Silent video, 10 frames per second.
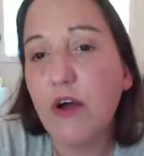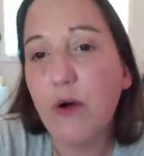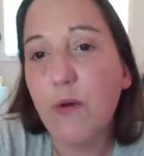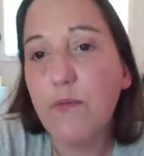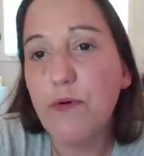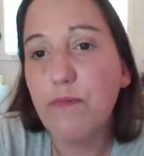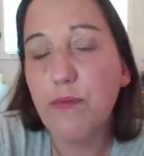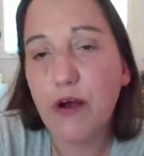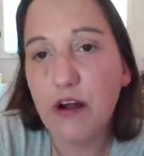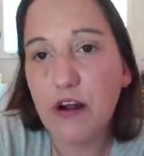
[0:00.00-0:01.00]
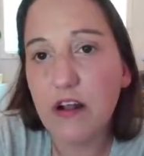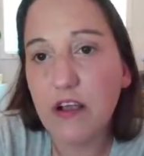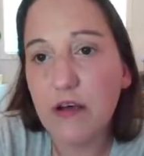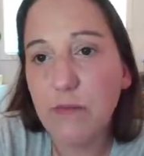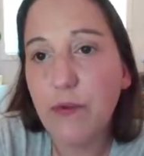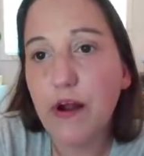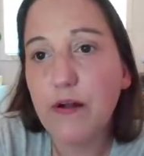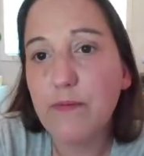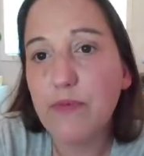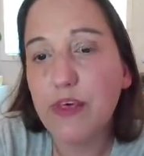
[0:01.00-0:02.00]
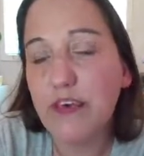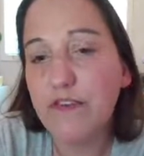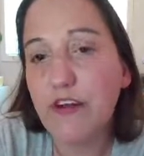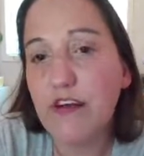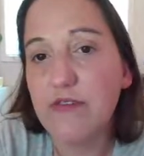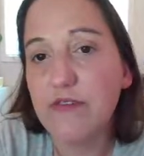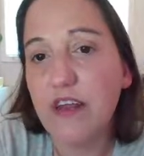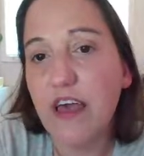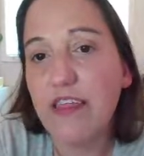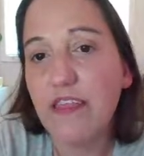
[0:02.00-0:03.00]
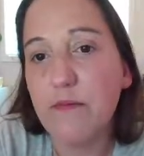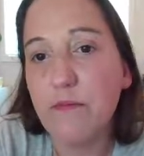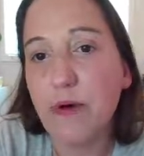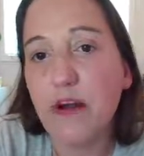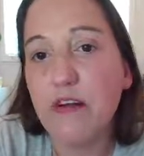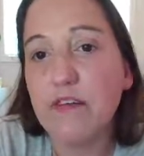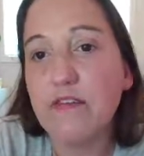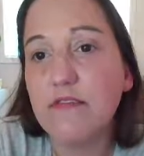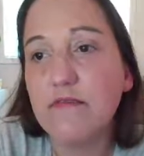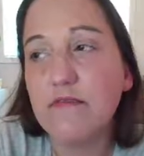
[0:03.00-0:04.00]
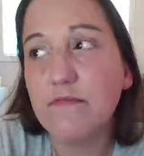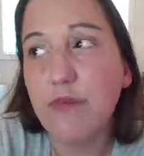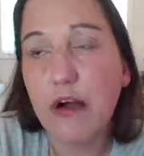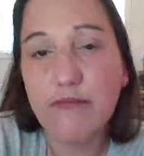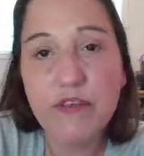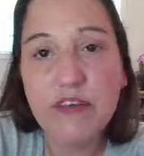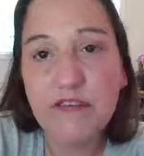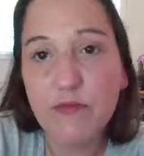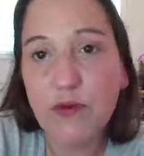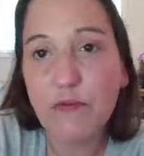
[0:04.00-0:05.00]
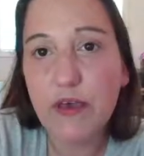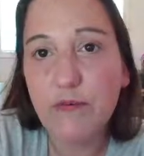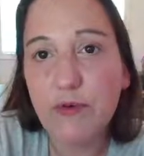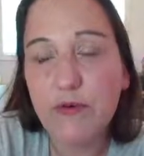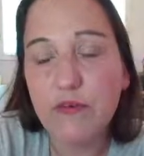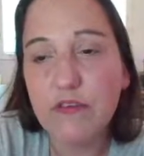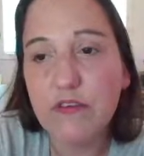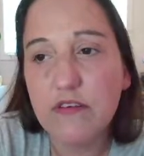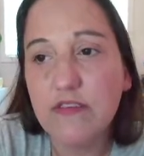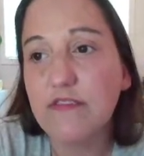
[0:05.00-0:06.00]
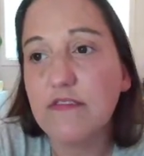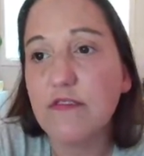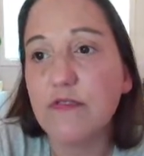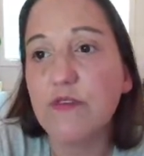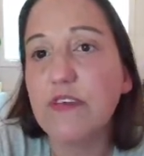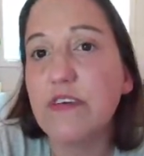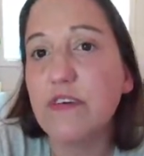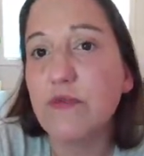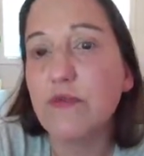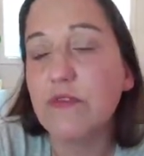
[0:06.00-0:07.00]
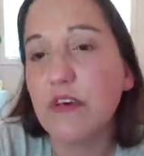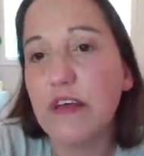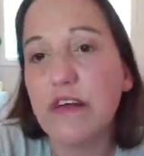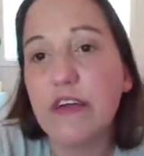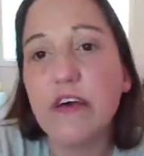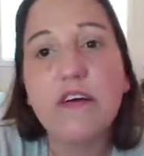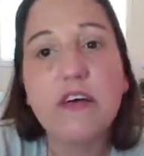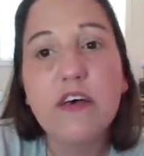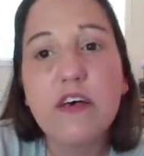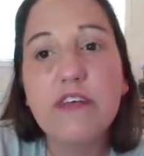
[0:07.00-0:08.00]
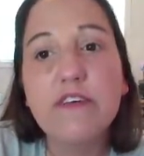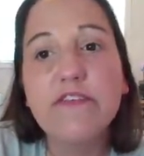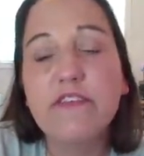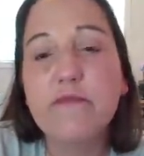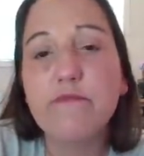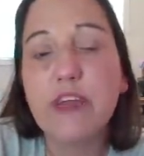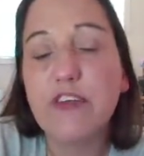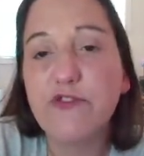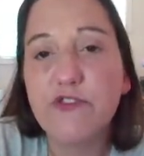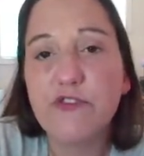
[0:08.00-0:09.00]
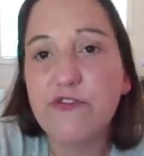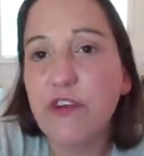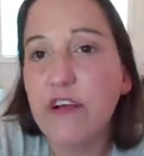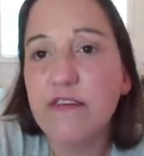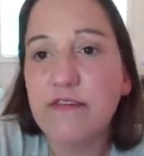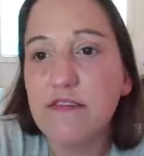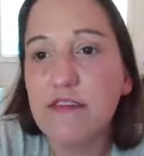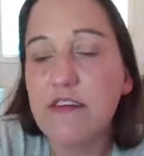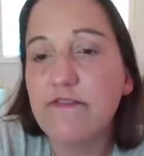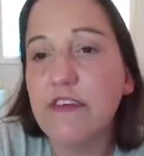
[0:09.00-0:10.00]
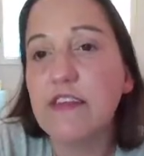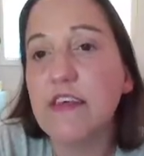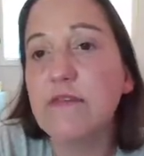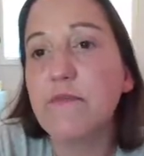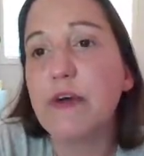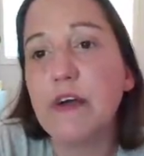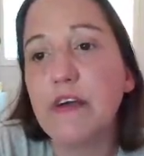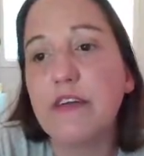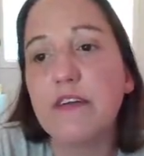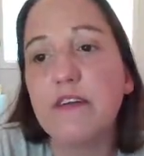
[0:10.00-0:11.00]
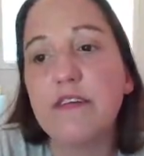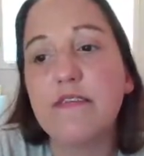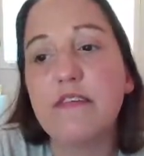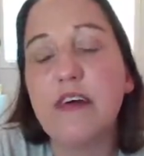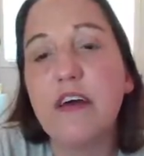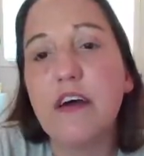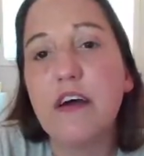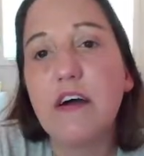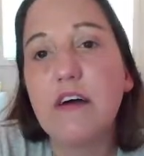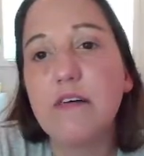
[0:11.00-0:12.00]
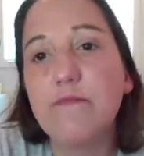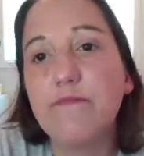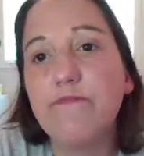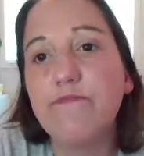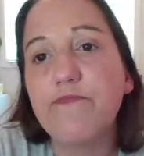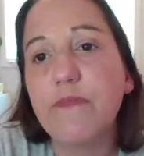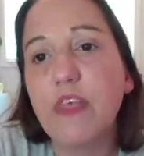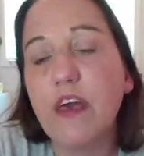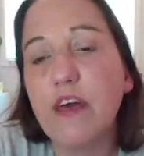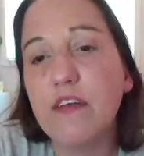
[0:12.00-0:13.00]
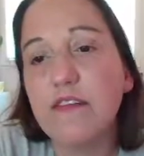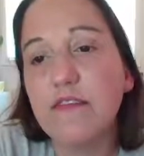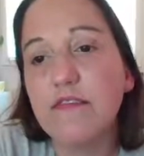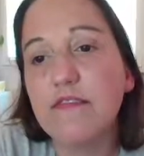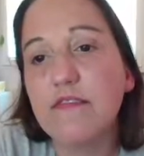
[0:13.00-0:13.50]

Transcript: open park, part playground, and then part public swimming pool. It's a really cool area. There's some nature trails and everything behind it. Um, and